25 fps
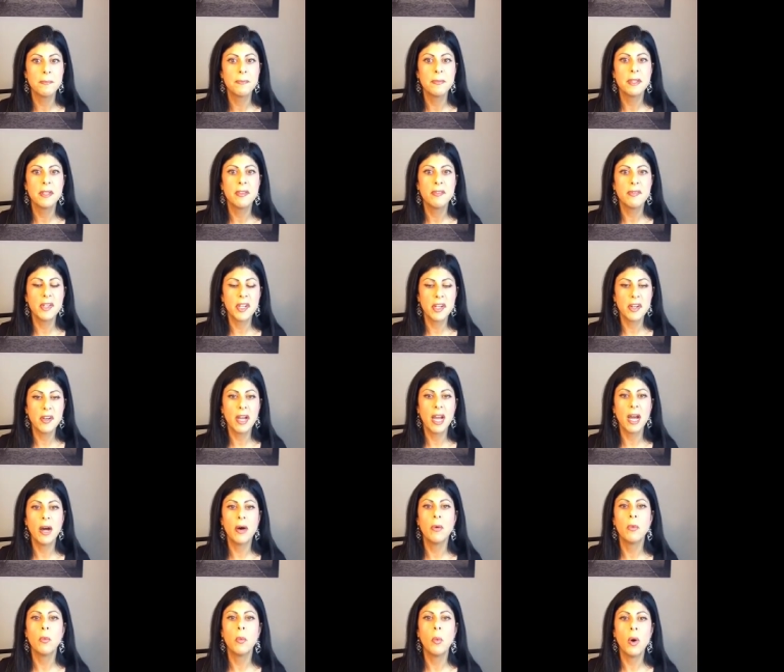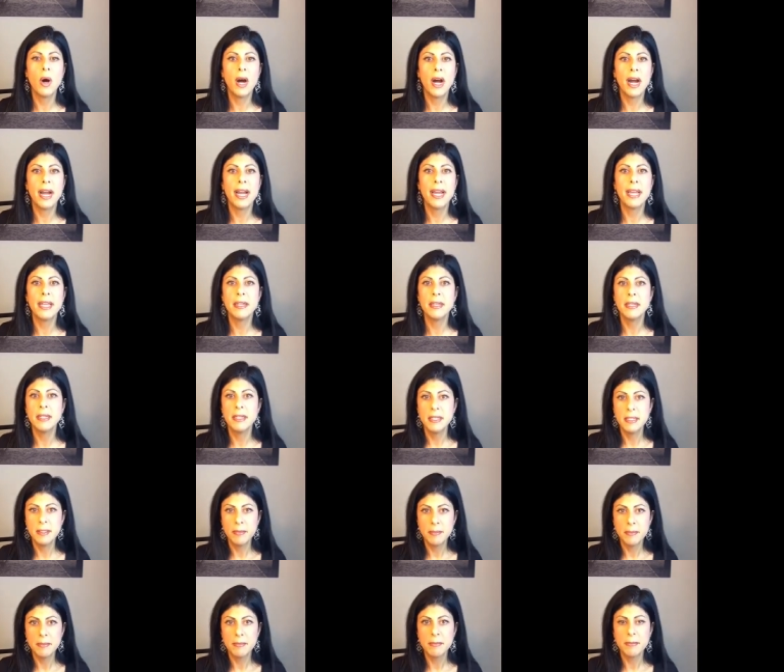figure out why
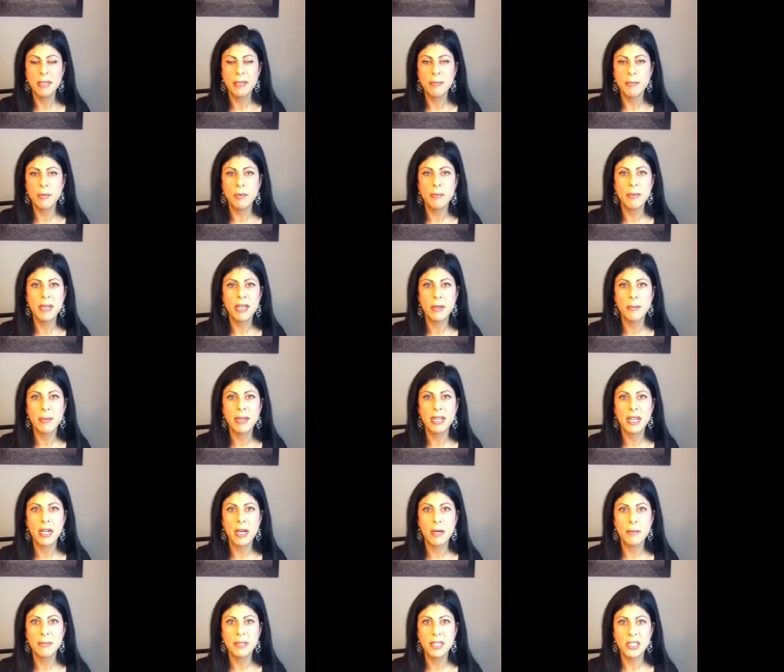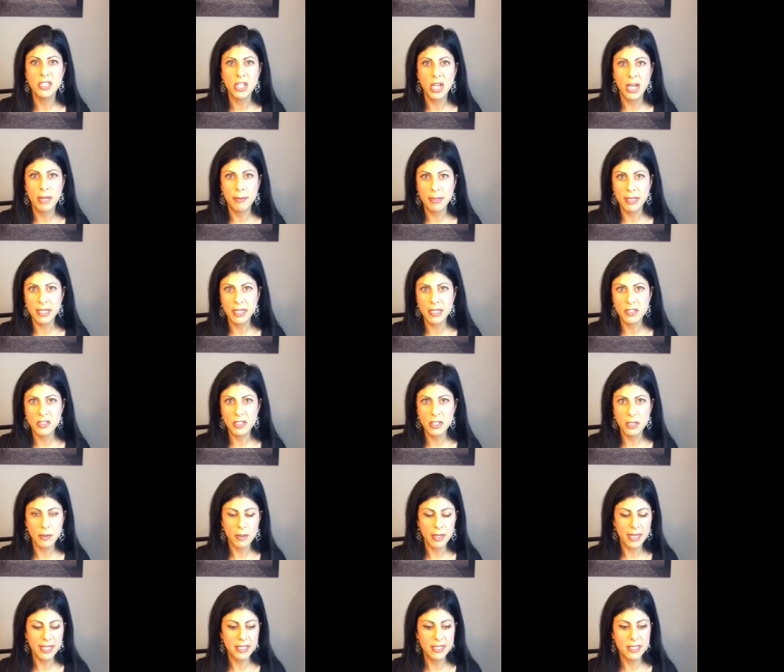people may or may not be chiming in.
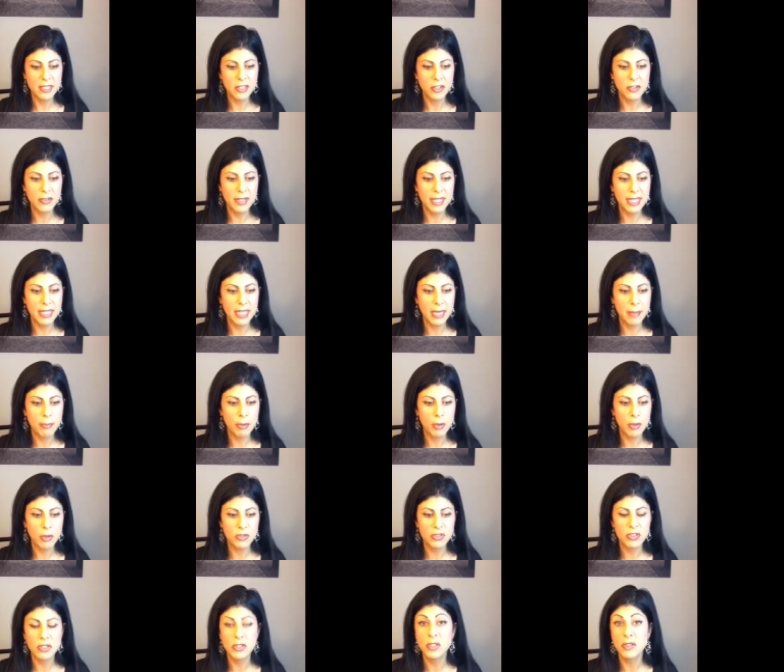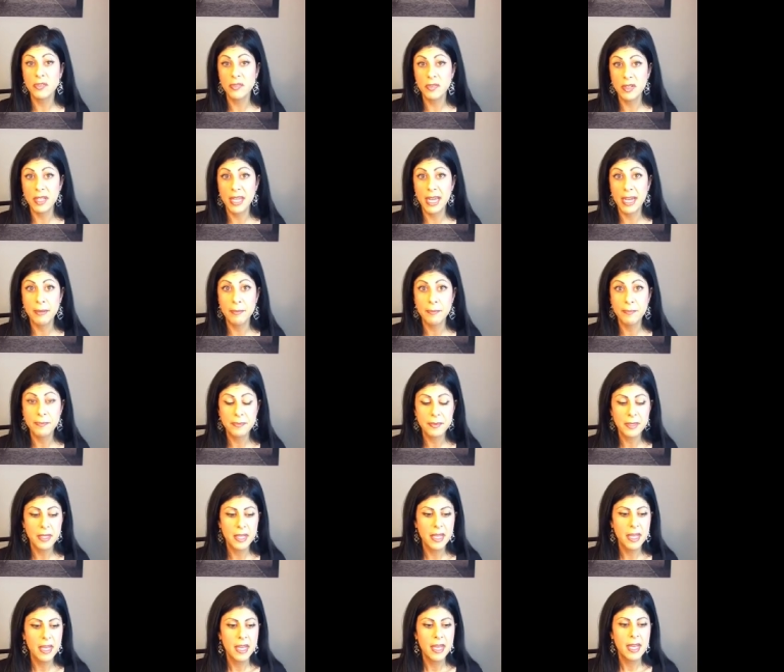So I did create that poll. So look for that.
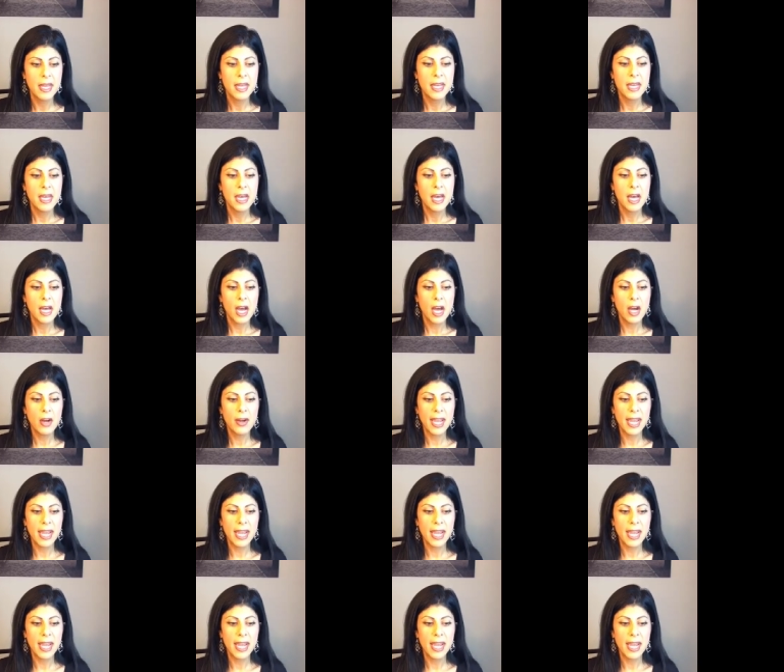Okay.